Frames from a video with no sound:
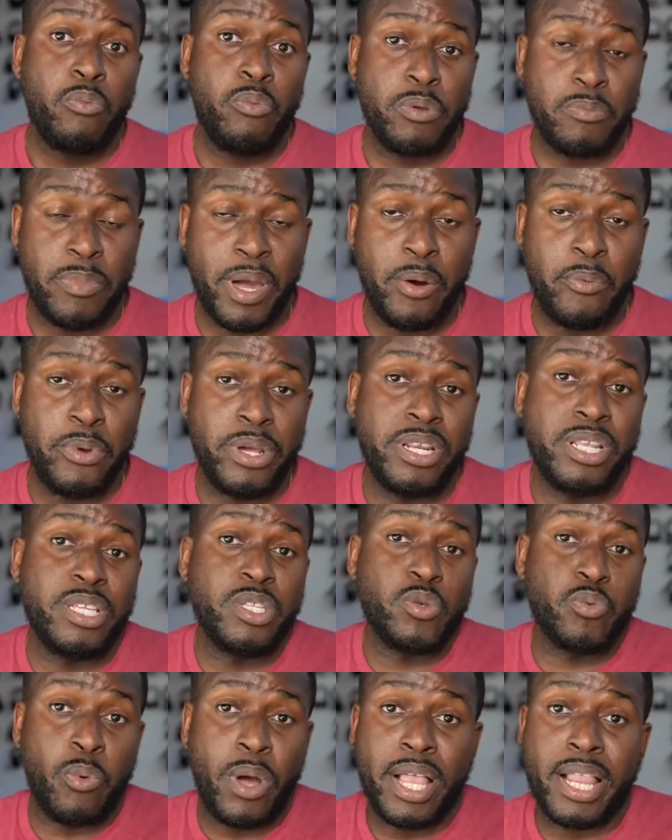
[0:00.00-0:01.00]
with my
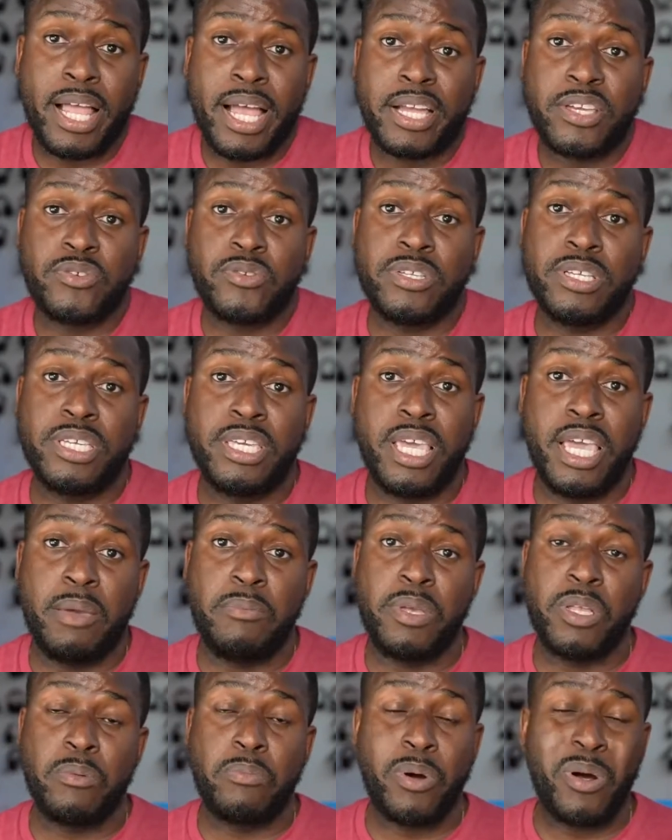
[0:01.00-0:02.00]
readings while actually
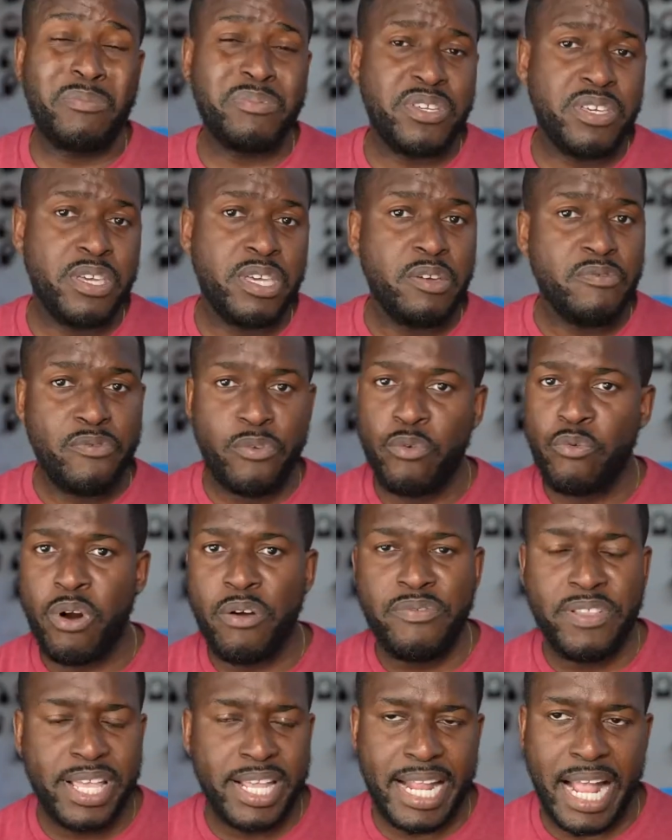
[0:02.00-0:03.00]
gaming on PUBG for
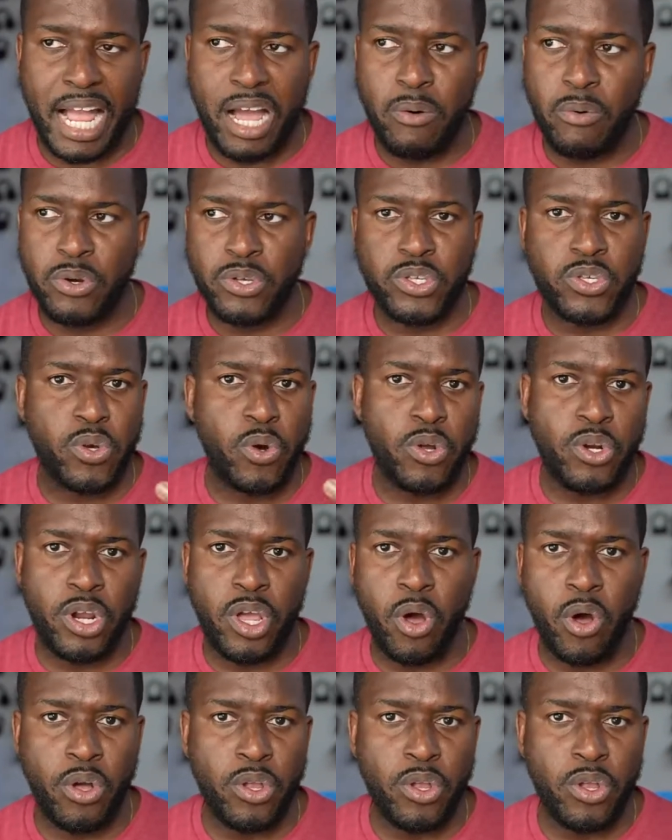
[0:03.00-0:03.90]
roughly an hour or so on,